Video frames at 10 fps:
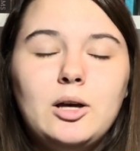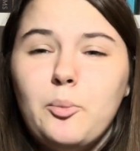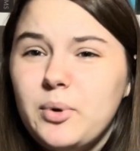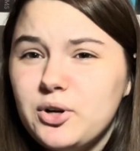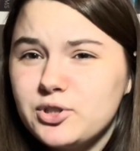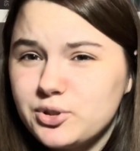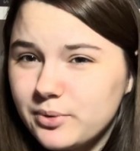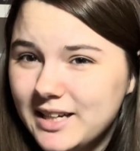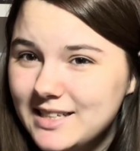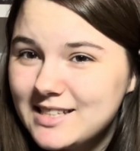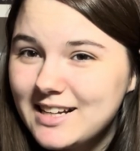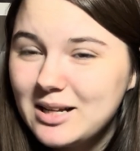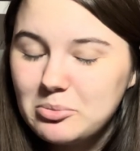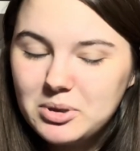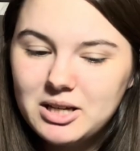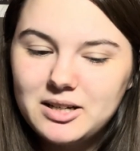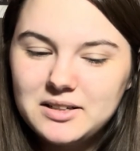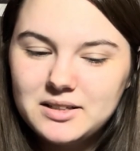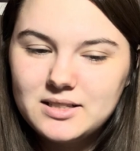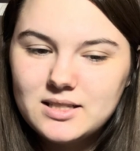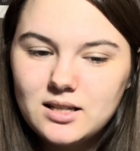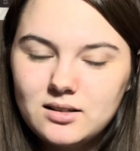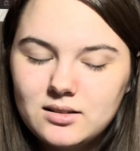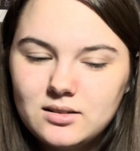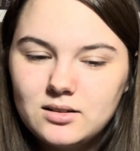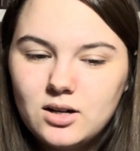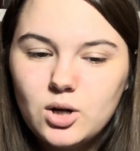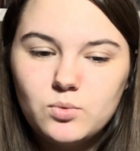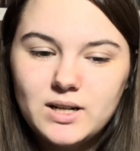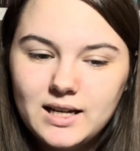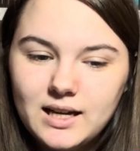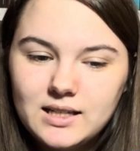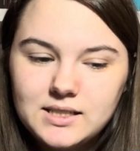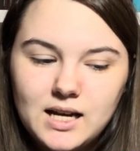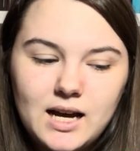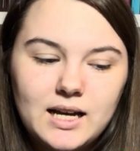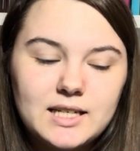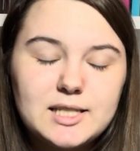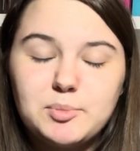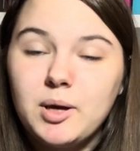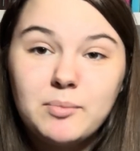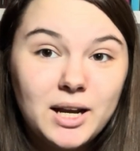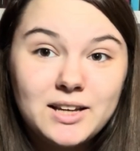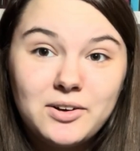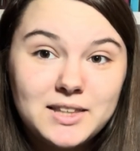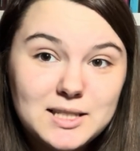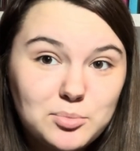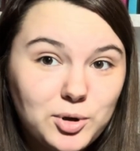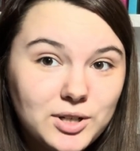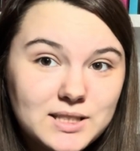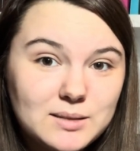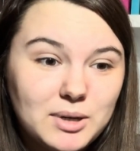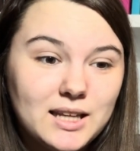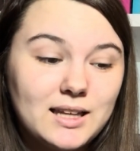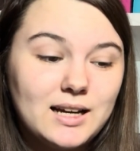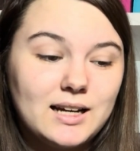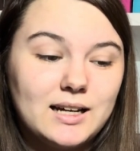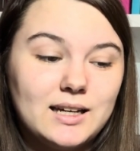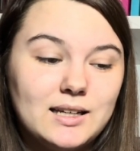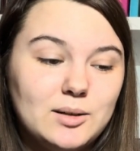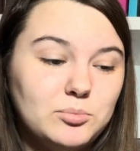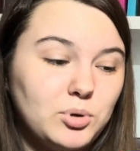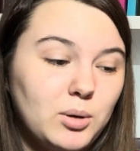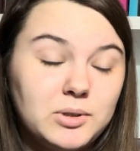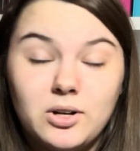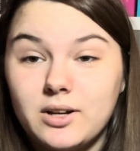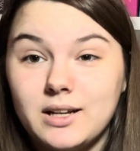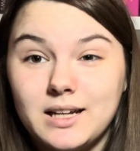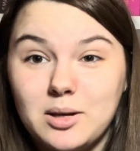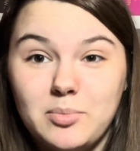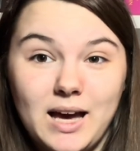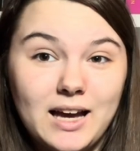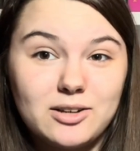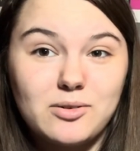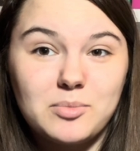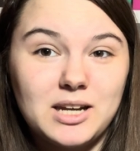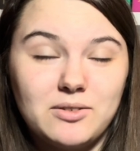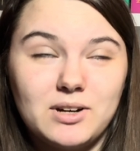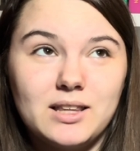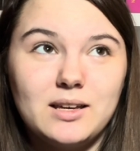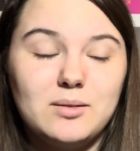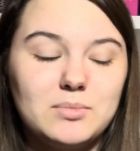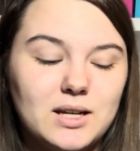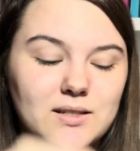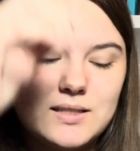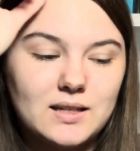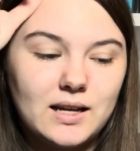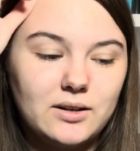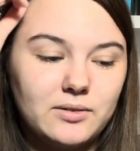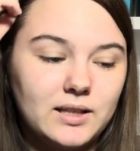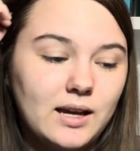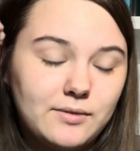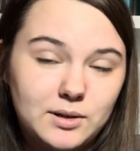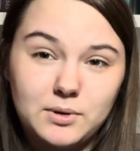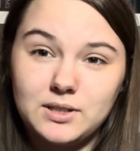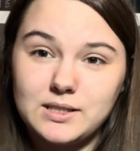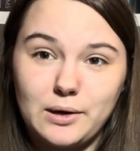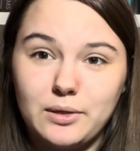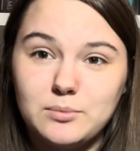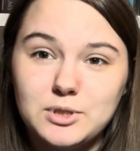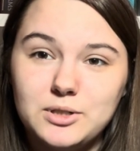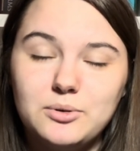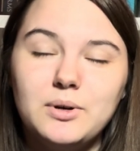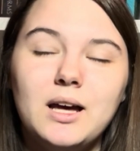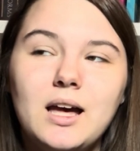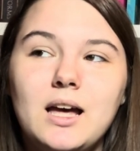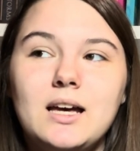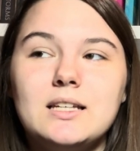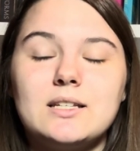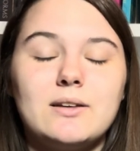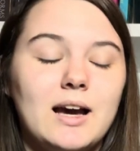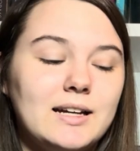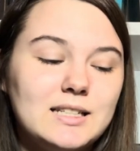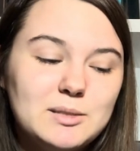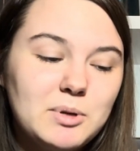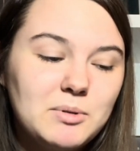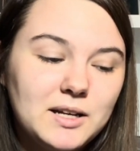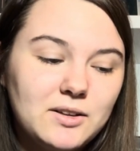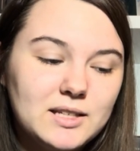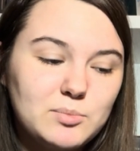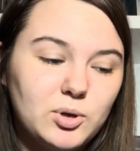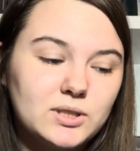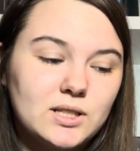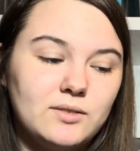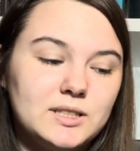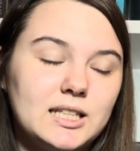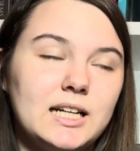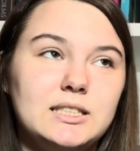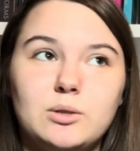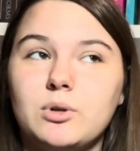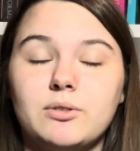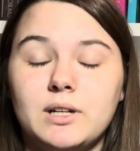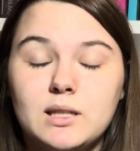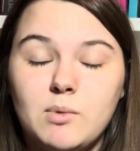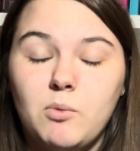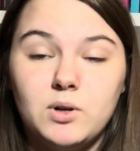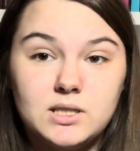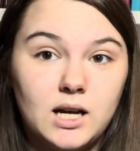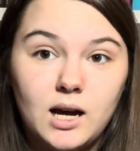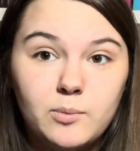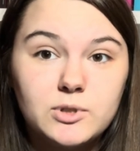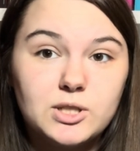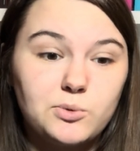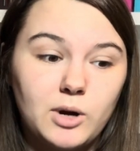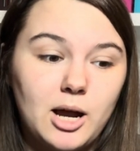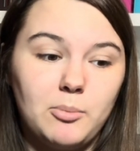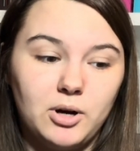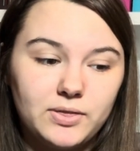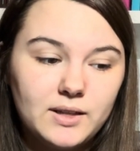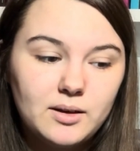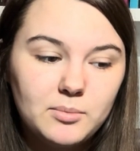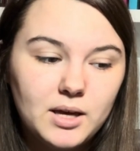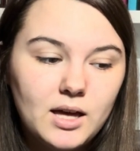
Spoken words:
bittersweet because on one hand, I spent money on these books, money that I am probably not going to get back from getting rid of them because I don't really have anywhere to sell them to. So yeah, I did spend money on these books, and obviously I did want to read them at one time, which is why I bought them.